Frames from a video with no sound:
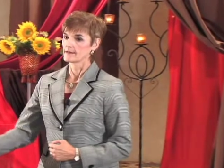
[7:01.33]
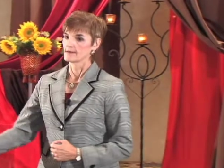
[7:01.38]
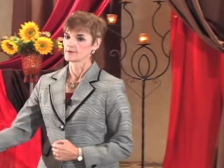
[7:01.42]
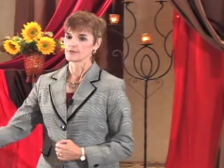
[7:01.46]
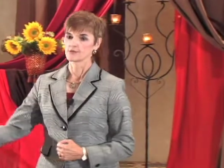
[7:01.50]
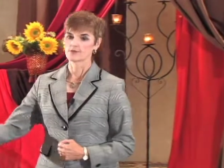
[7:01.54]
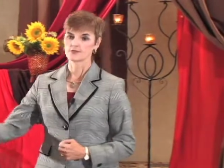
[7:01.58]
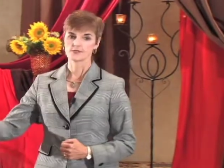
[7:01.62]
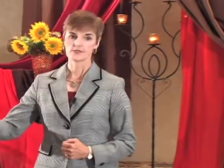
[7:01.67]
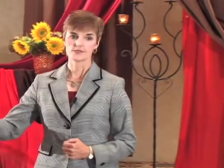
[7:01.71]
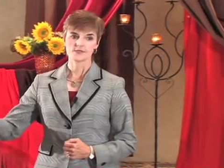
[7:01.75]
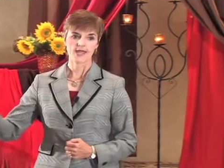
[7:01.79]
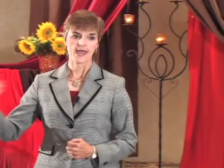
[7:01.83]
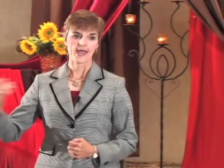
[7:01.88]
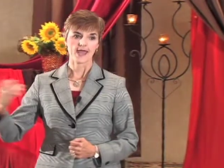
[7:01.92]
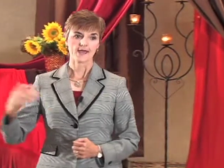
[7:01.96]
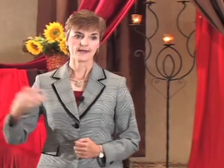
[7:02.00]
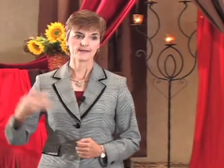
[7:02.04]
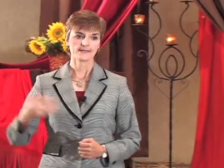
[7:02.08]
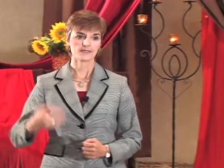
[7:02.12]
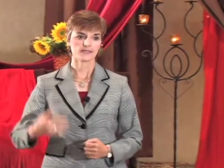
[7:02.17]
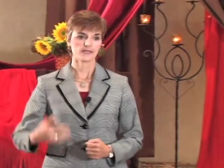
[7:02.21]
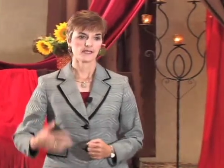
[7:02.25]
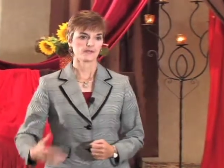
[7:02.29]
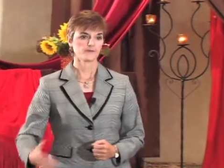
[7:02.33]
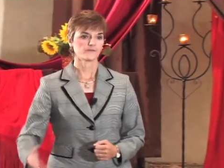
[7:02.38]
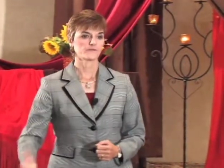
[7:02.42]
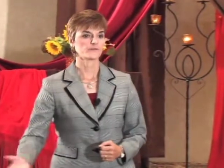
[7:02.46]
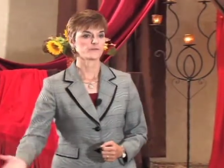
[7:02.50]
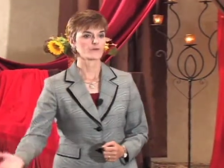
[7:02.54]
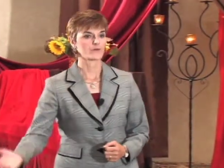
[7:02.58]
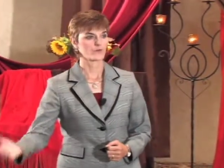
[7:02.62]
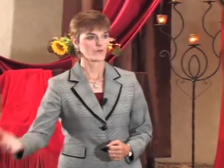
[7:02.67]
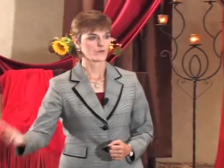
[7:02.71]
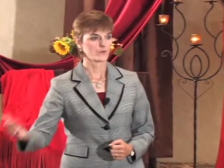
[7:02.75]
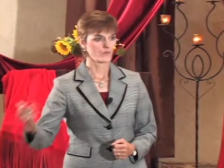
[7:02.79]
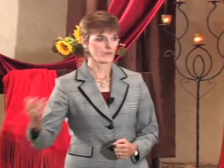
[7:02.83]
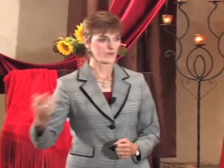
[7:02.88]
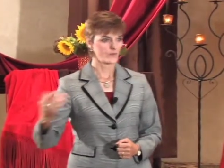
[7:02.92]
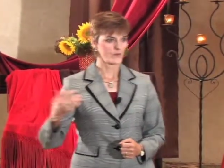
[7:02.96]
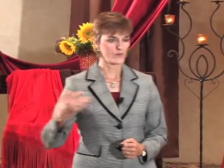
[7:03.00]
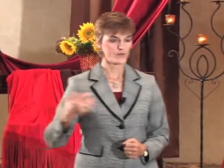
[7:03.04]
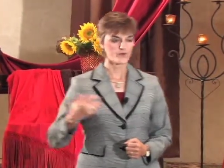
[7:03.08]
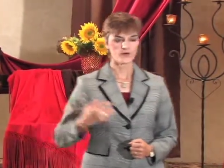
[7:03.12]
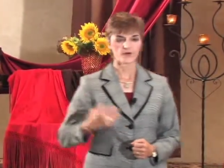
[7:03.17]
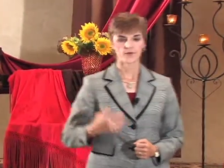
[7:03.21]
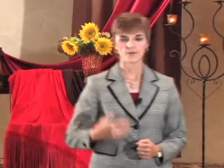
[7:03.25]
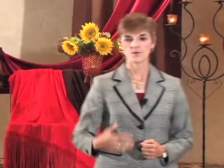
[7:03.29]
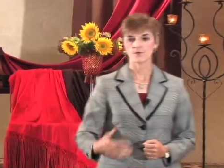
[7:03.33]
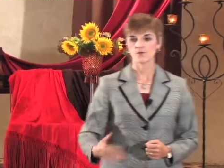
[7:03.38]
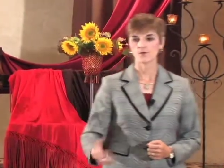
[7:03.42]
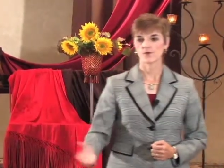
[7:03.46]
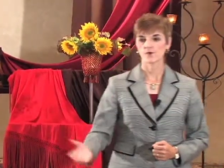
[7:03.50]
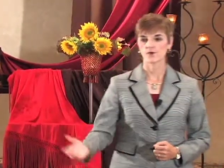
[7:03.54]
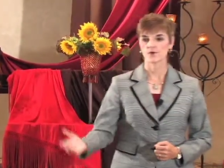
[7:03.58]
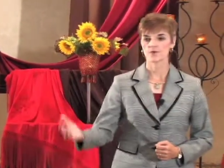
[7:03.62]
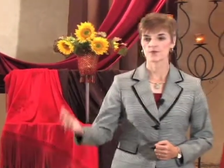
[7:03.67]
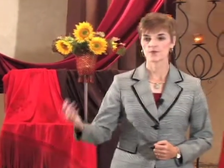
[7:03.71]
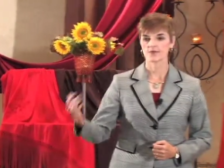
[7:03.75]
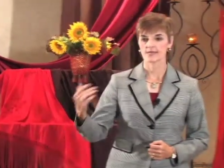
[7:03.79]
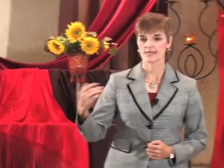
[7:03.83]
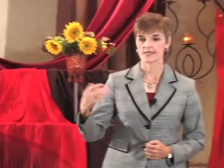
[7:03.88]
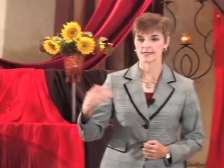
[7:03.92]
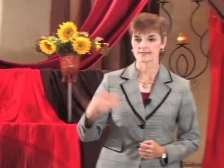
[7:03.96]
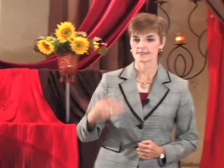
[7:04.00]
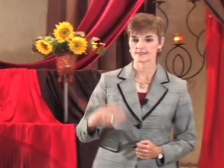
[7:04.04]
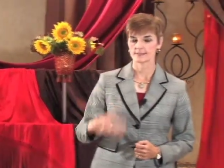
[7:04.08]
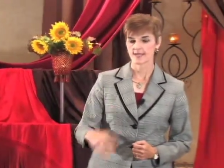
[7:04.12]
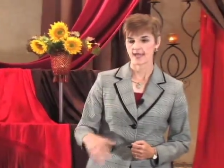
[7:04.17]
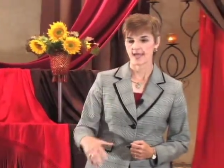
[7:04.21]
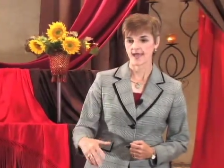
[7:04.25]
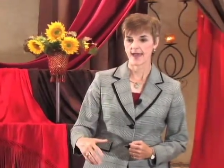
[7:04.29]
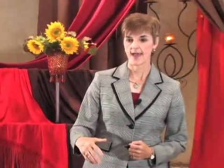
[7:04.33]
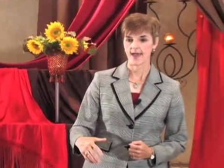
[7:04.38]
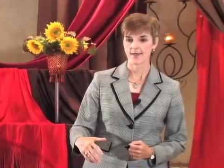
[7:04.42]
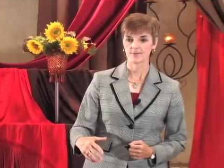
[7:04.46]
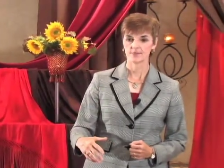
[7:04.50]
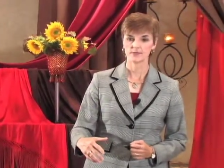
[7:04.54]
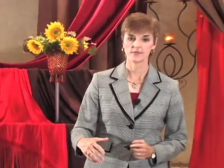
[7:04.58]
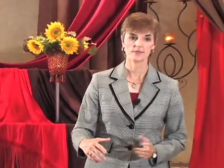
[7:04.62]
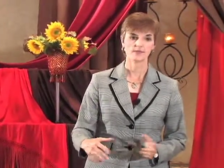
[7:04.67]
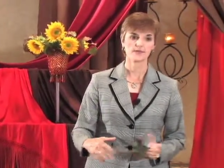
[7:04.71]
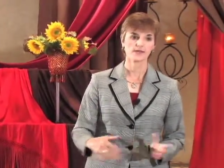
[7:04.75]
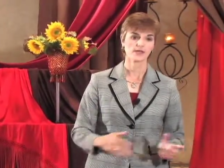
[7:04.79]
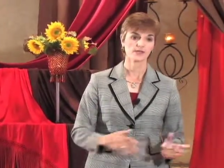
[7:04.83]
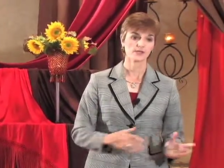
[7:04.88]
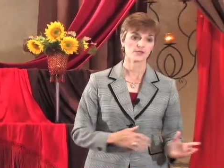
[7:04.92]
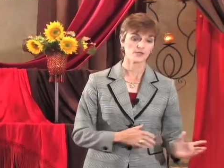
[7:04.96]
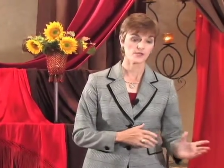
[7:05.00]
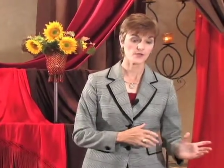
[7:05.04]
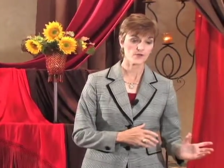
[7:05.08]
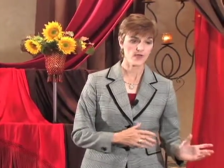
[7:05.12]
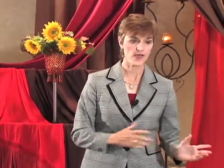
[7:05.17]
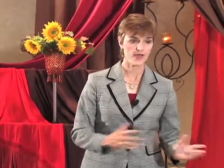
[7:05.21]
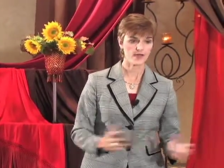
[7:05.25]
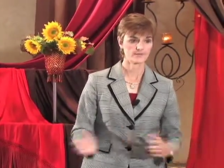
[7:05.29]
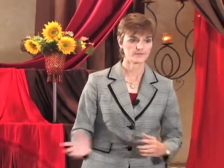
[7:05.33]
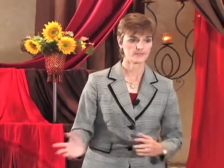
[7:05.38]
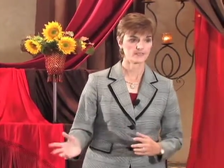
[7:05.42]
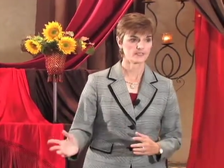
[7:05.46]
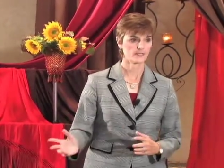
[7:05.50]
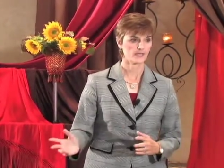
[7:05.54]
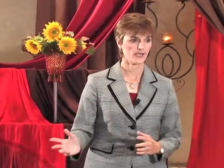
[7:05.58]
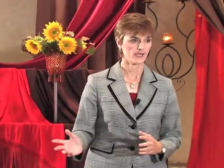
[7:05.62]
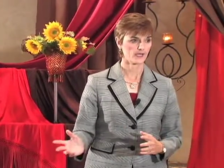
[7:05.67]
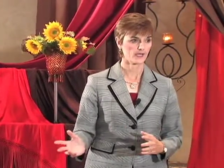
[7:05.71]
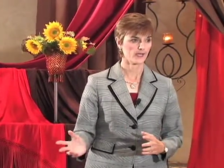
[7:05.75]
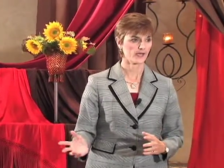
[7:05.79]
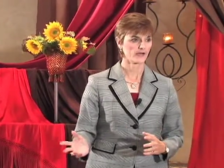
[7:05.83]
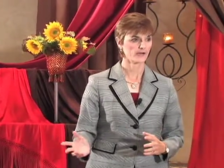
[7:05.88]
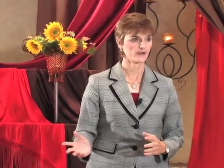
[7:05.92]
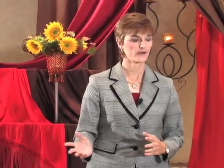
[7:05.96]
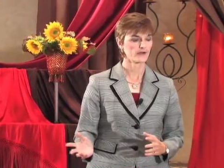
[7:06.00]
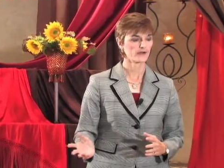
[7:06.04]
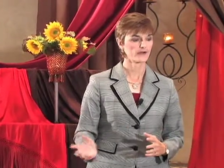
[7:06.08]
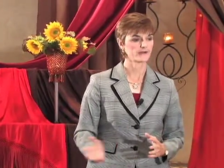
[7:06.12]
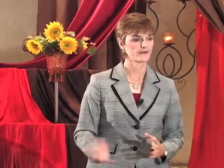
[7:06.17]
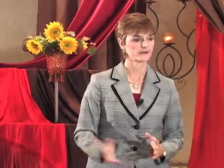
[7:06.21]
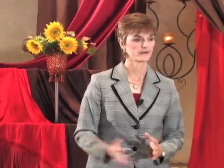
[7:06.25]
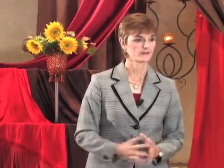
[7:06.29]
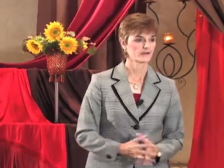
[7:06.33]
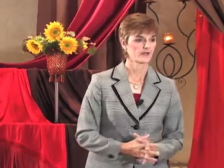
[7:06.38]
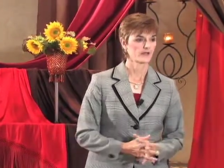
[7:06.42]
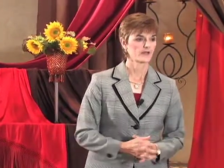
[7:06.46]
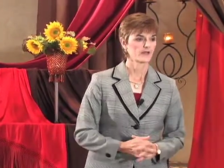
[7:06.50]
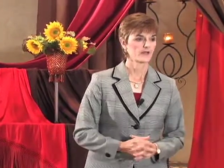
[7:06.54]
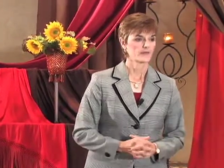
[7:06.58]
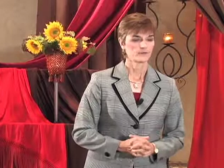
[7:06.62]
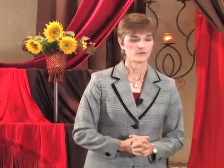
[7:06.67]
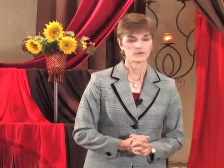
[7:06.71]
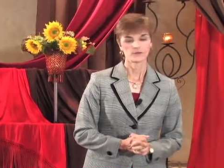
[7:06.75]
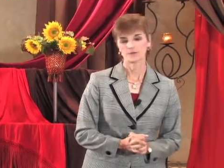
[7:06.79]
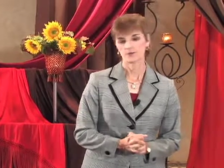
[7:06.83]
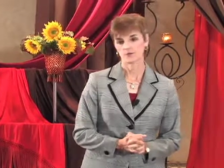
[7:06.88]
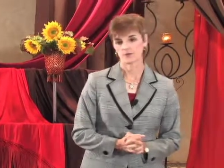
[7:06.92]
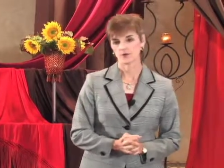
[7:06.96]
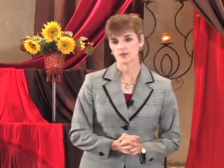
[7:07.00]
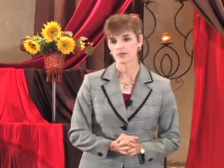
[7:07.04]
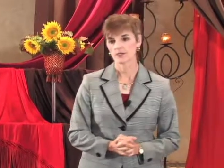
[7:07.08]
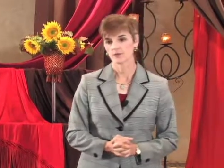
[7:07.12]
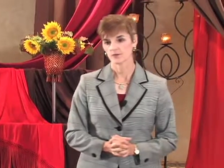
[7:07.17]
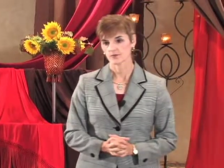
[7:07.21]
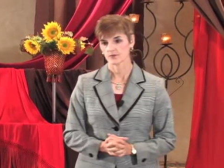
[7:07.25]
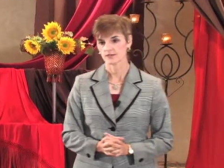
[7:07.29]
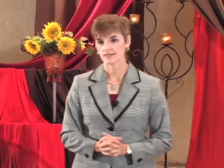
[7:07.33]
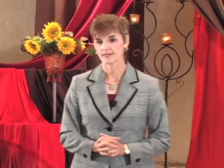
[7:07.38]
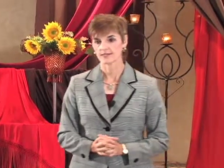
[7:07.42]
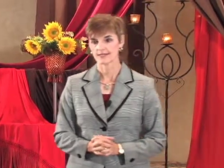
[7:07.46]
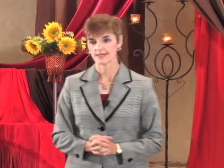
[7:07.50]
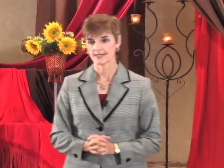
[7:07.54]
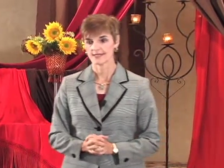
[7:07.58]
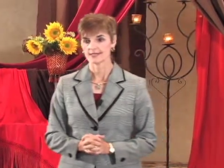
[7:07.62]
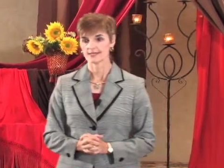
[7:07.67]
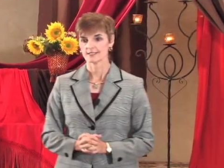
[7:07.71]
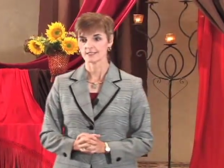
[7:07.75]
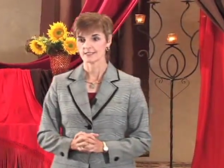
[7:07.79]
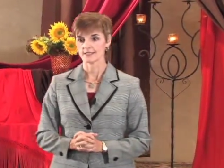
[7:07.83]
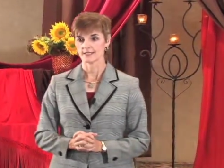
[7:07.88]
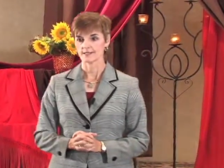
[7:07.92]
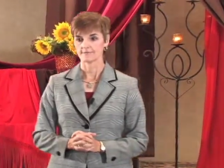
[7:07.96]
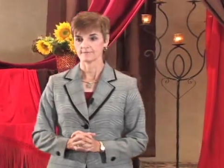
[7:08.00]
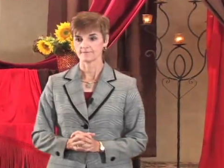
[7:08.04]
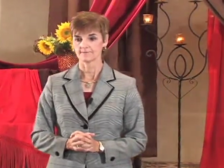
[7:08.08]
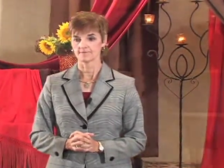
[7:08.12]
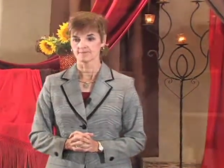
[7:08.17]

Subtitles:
then you're just asking for more and more things to happen that you have to take care of before you really need to.